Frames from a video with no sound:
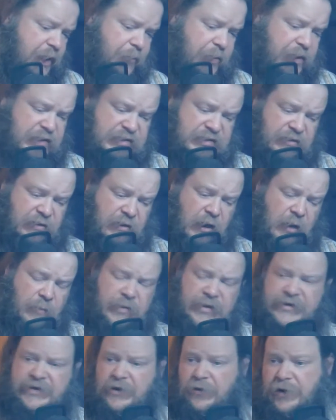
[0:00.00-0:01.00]
piece of
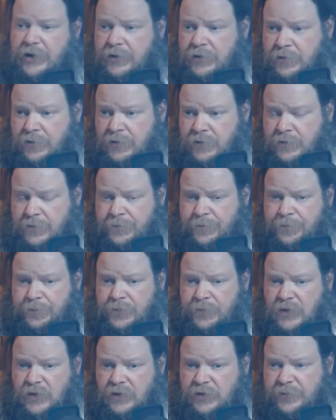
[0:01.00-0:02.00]
commentary,
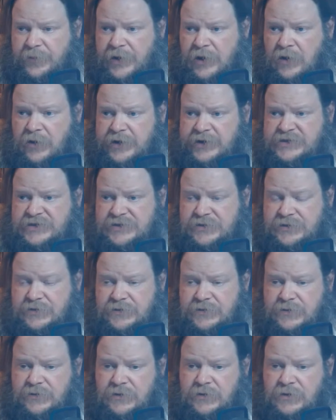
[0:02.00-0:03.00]
to be honest,
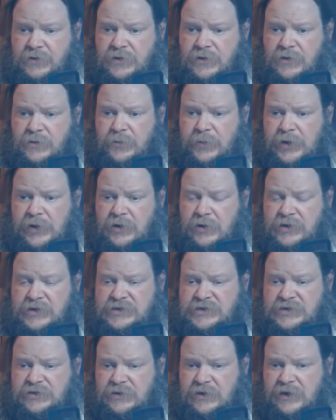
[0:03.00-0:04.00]

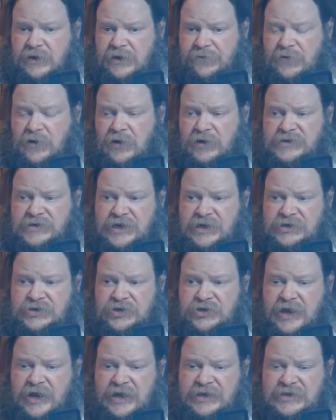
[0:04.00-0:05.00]
because if
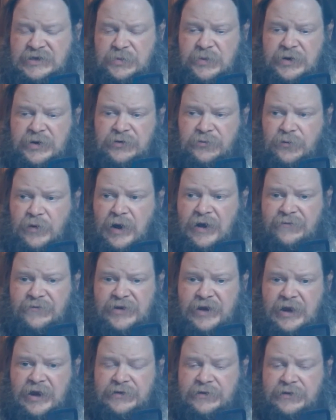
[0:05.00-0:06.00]
causation hasn't been
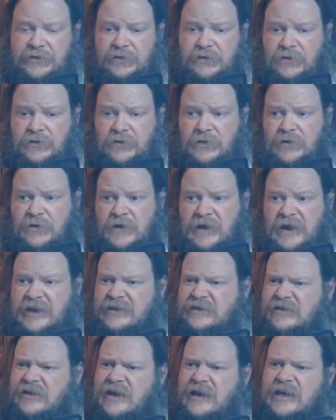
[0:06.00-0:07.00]
derived yet,
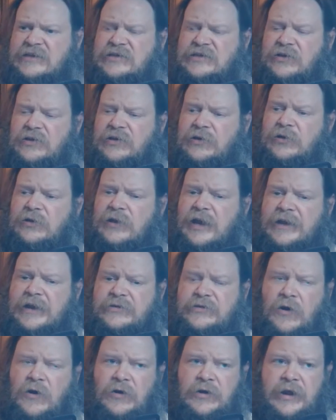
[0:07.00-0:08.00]
it's a little like
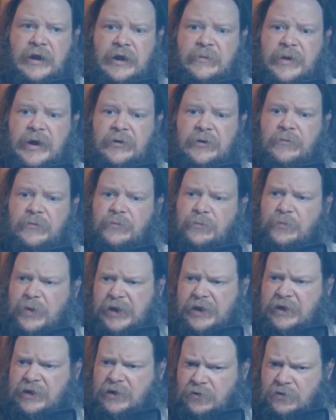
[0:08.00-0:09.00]
talking about
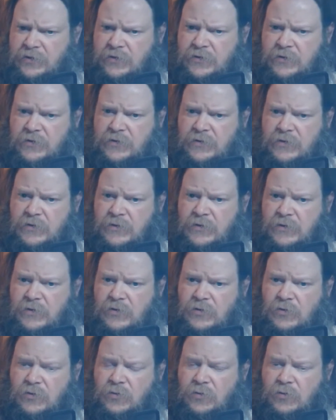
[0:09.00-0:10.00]
being,
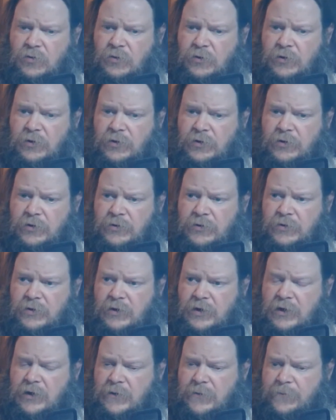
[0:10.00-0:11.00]
or
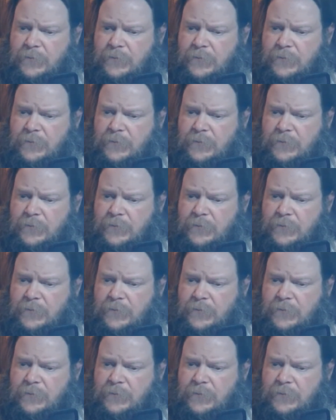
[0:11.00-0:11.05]
I